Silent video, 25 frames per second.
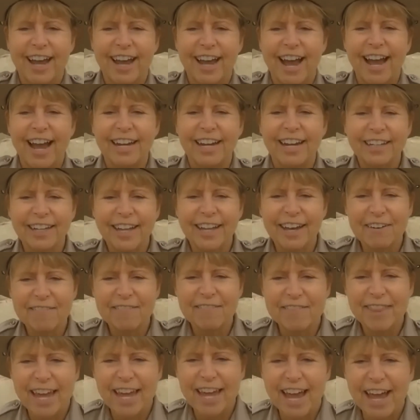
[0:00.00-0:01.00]
I
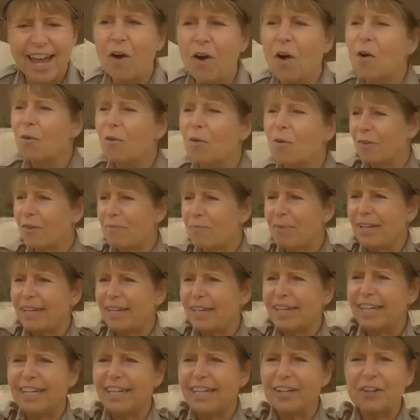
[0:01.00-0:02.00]
love that. Oh, everybody
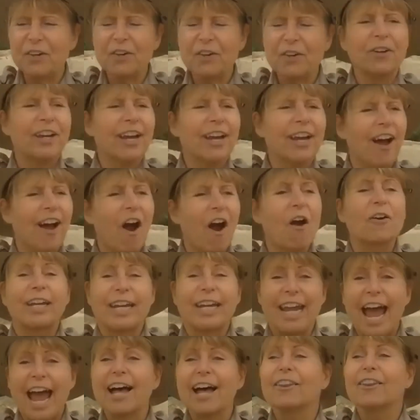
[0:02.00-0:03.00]
here, our
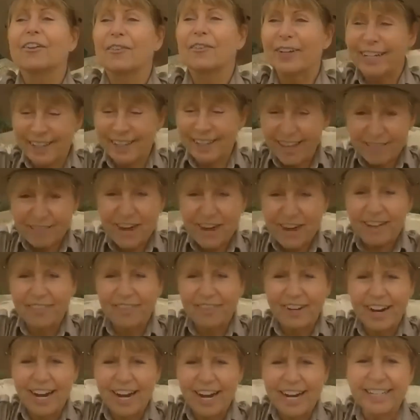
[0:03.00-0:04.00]
gallery, they've got
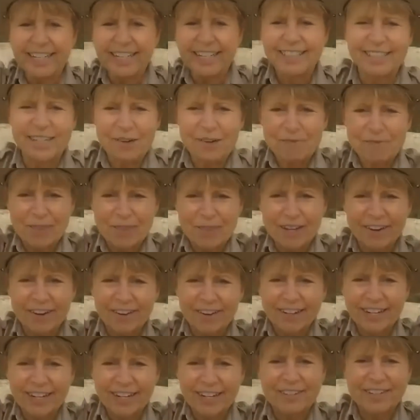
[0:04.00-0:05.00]
their hands up. They're
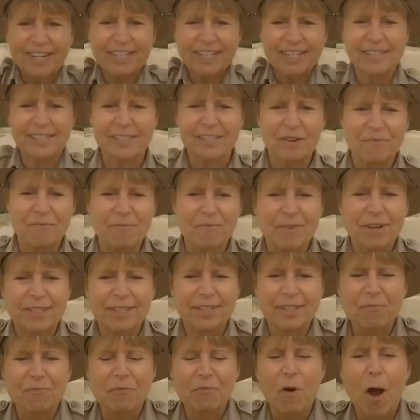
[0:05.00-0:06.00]
giving us
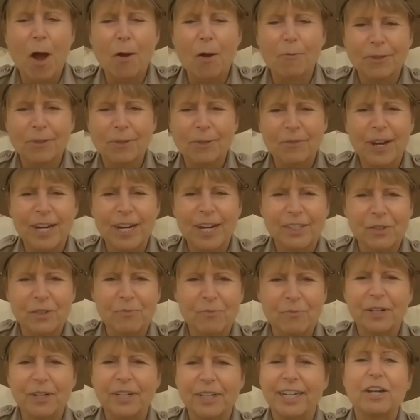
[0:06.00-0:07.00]
some props, Ranger
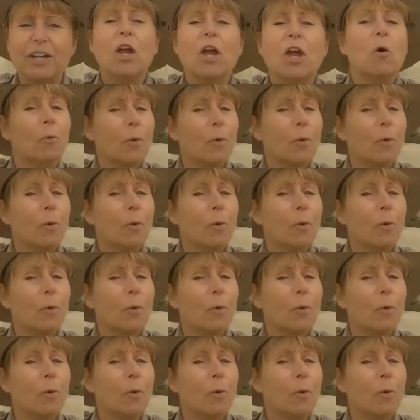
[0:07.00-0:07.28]
Brittany.